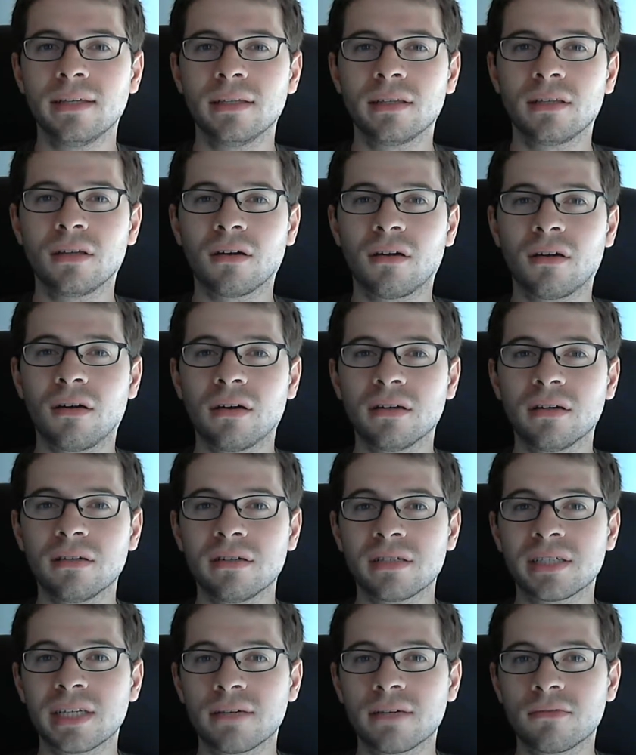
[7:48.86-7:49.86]
There are
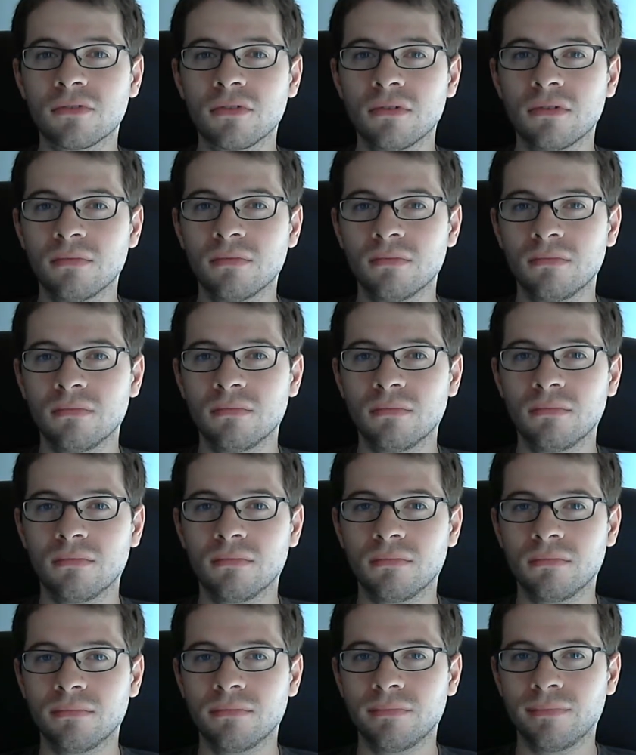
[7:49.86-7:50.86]
several
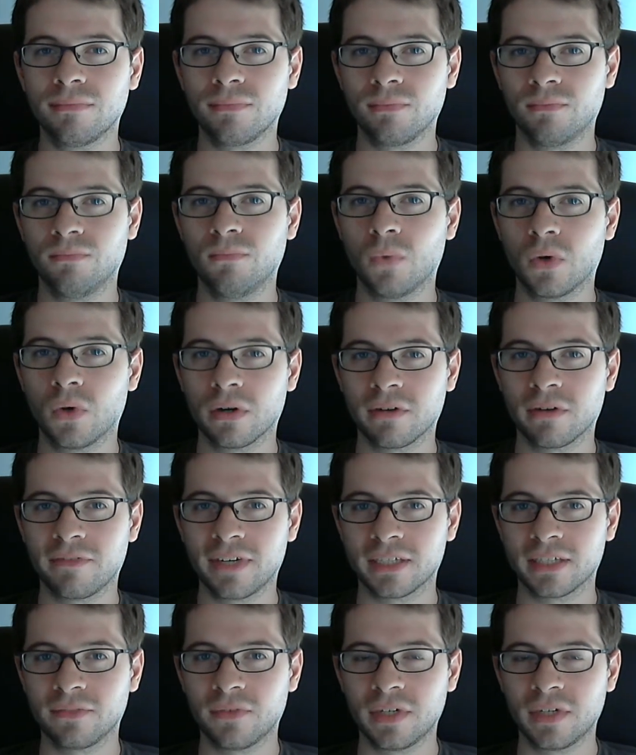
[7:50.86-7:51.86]
more
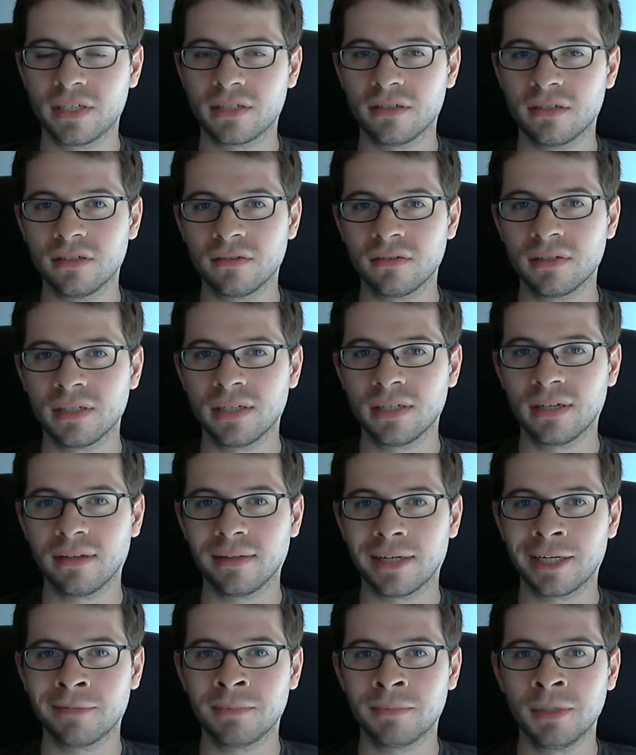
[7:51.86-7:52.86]
effective ways to do it. A
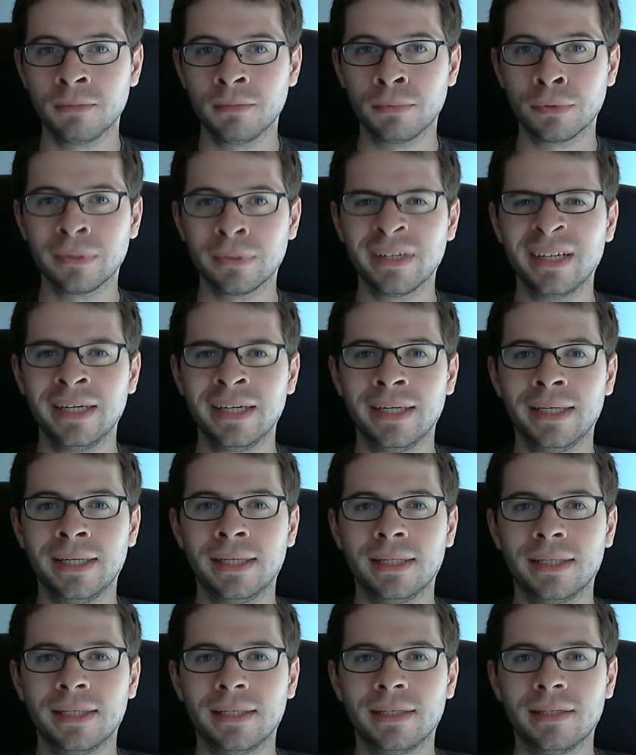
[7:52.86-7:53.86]
lot of people,
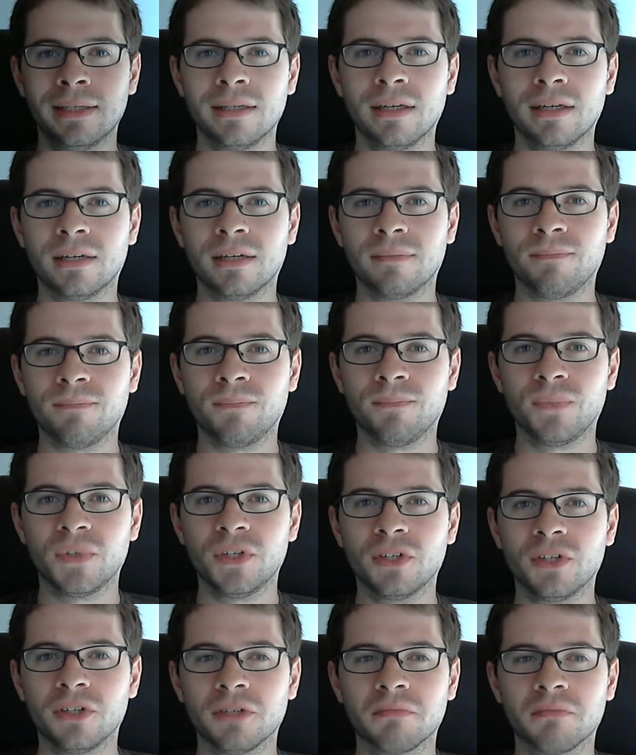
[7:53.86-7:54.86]

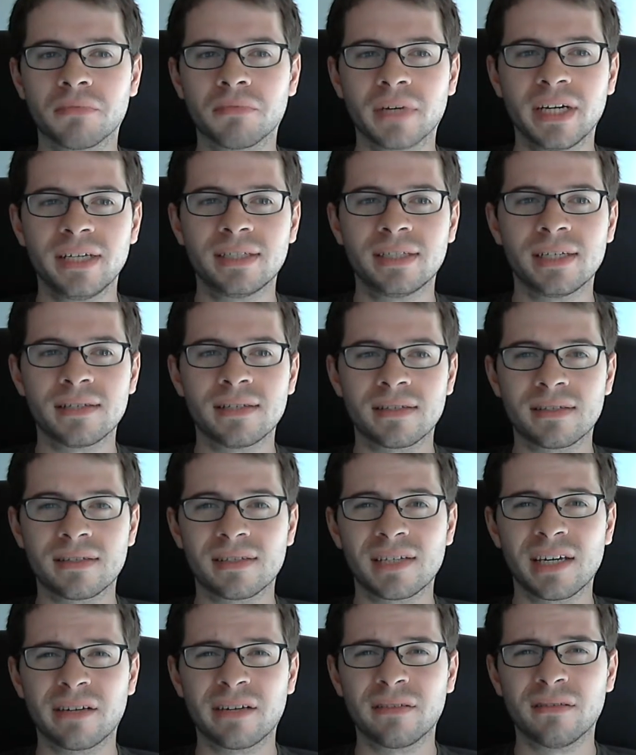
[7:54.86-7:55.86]
your brain tends to
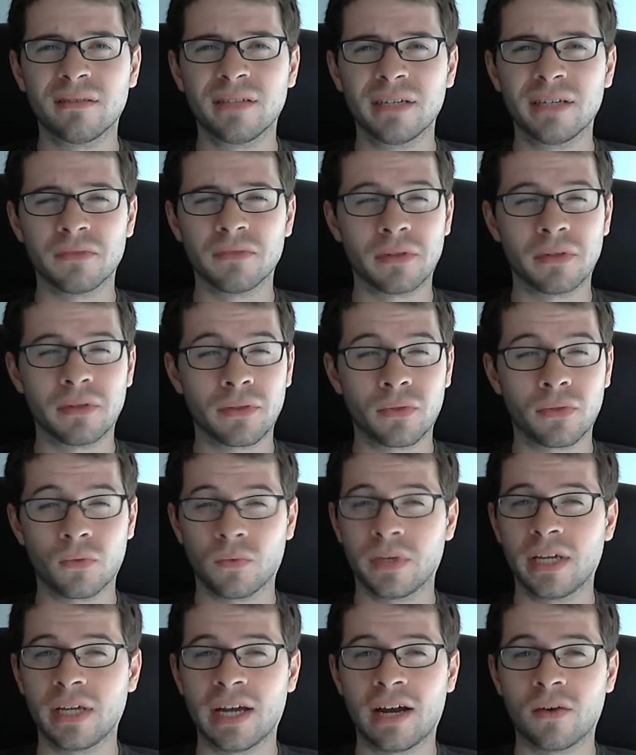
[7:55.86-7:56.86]
cycle every
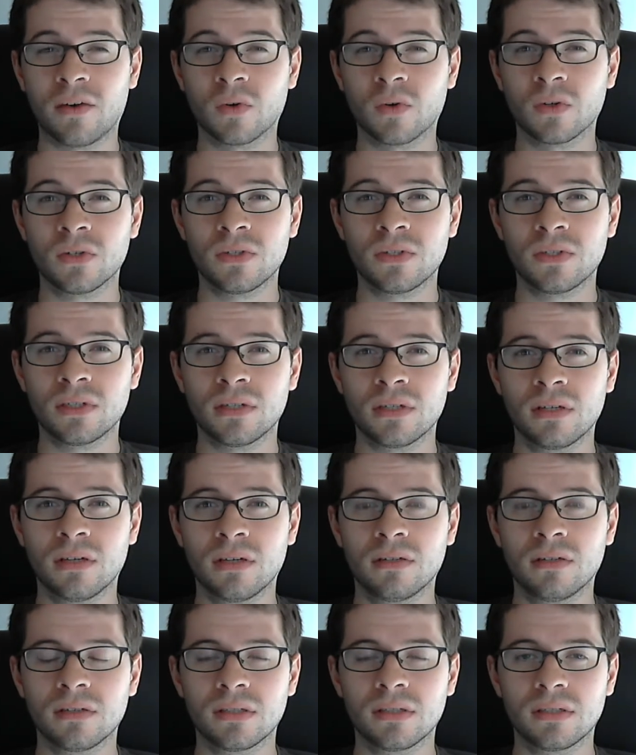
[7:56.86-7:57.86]
3 hours
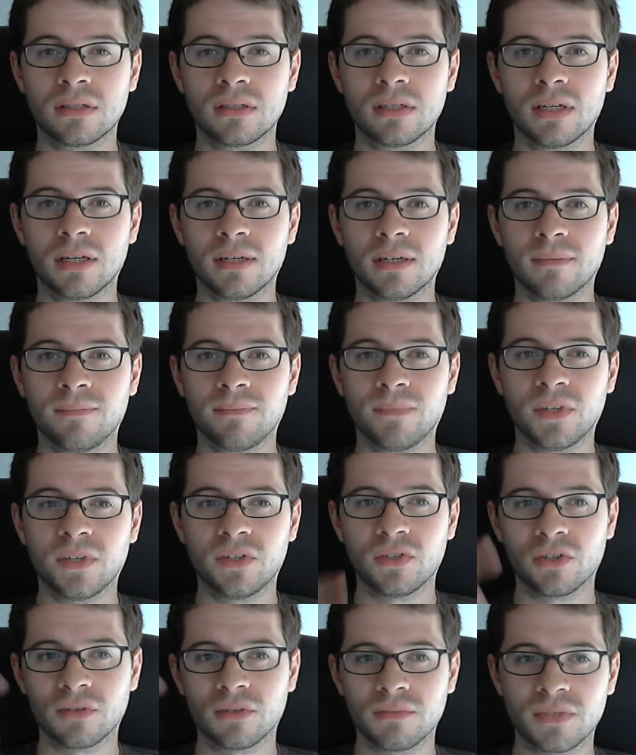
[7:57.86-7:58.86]
in
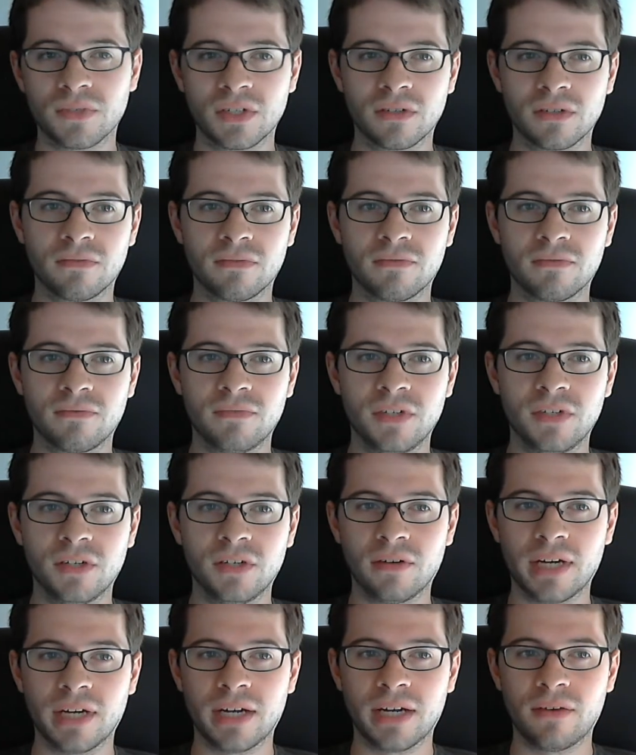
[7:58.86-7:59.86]
terms of,
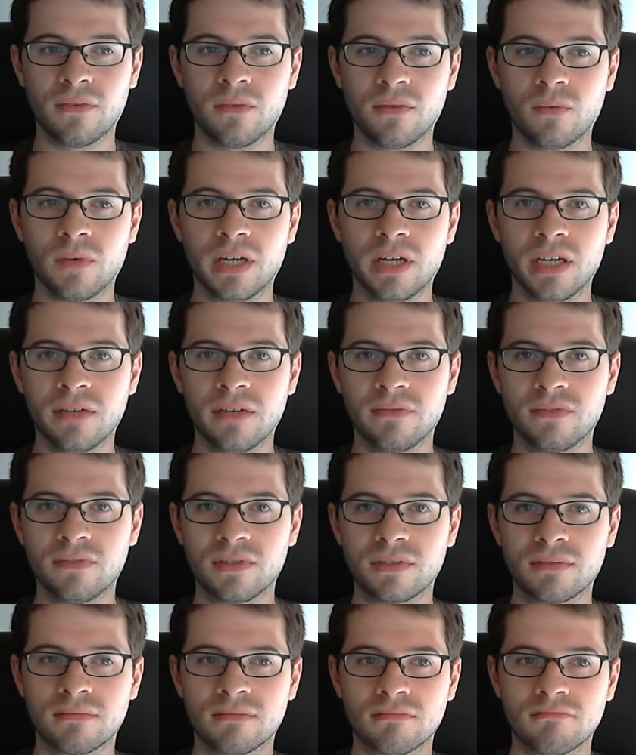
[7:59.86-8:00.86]
how the
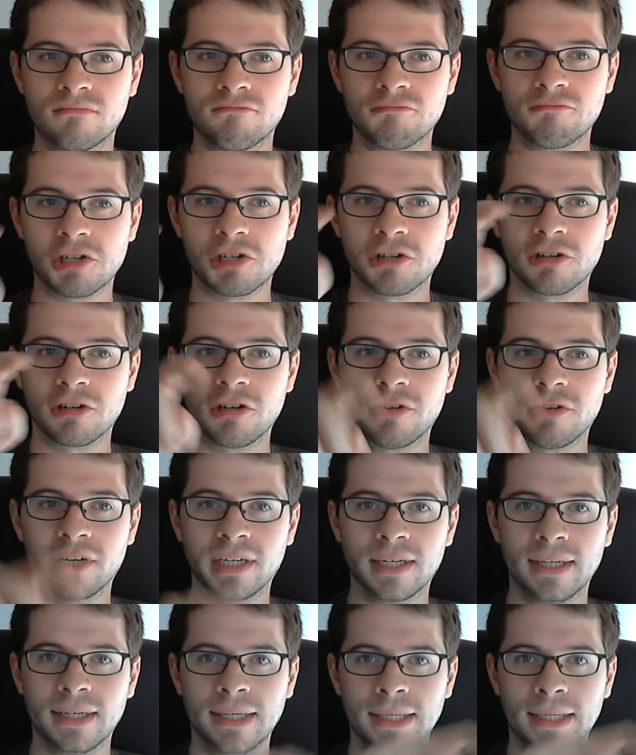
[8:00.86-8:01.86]
waves are
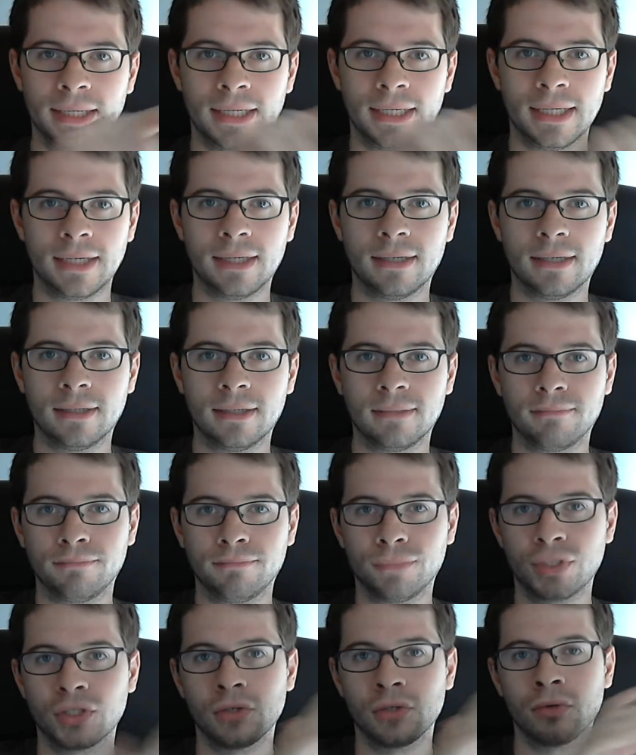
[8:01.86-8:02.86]
going.
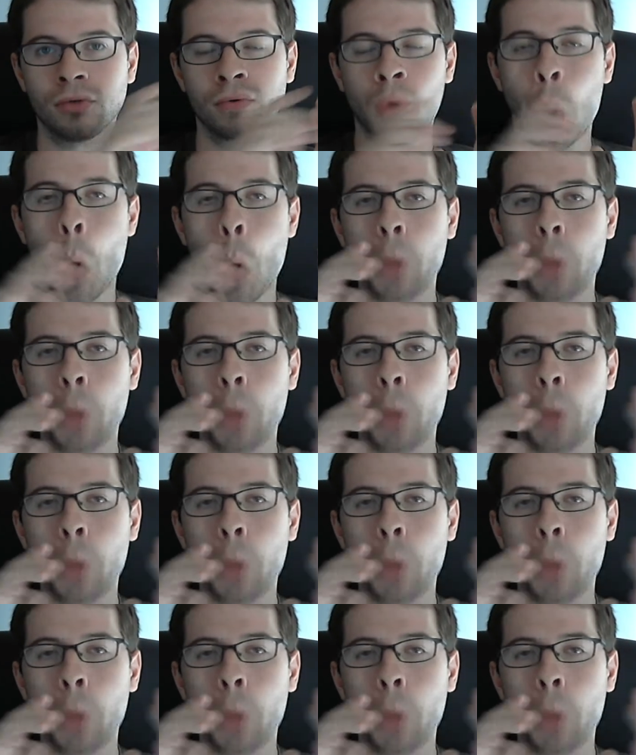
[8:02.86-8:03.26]
So